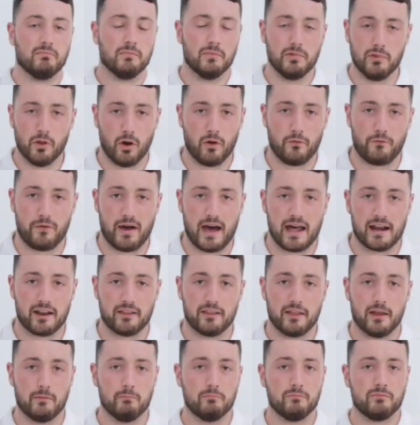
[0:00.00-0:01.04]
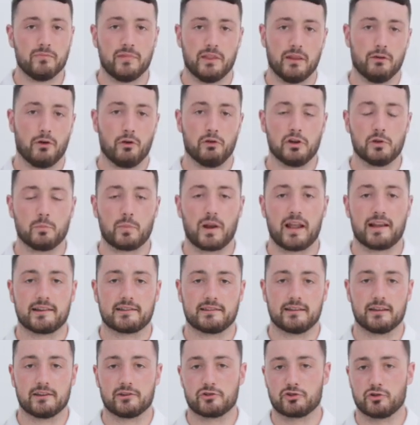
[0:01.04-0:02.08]
Not a fan of them. They're only
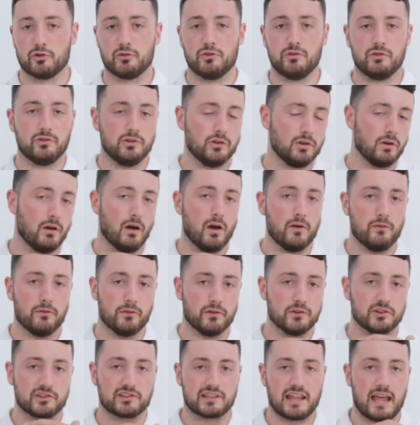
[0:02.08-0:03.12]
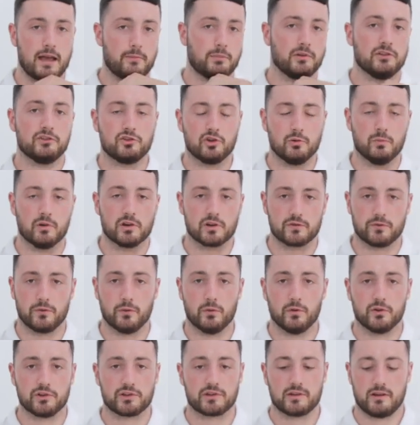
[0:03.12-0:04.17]
plastic should you go over and snap and too much
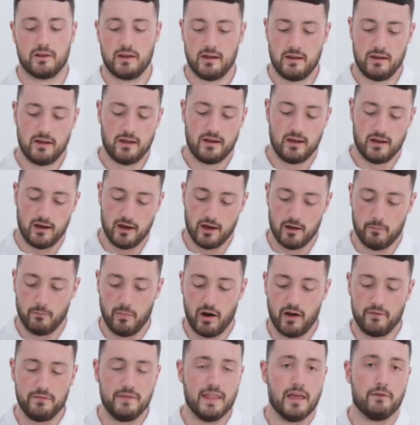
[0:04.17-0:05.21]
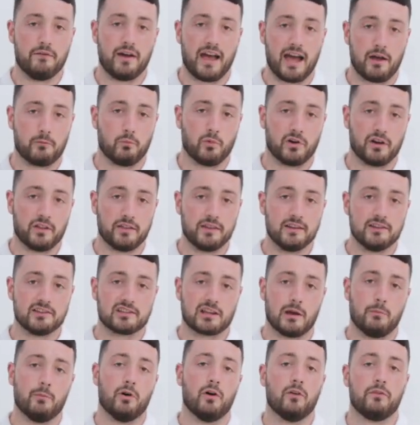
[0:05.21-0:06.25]
force. I've never had one of these
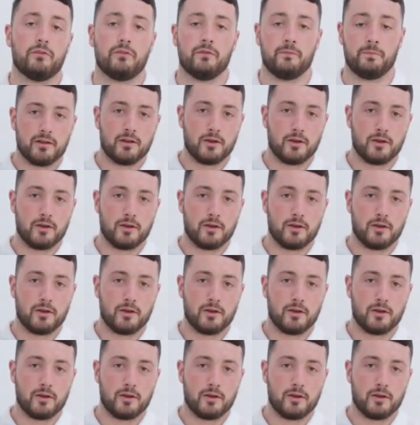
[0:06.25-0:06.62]
come off.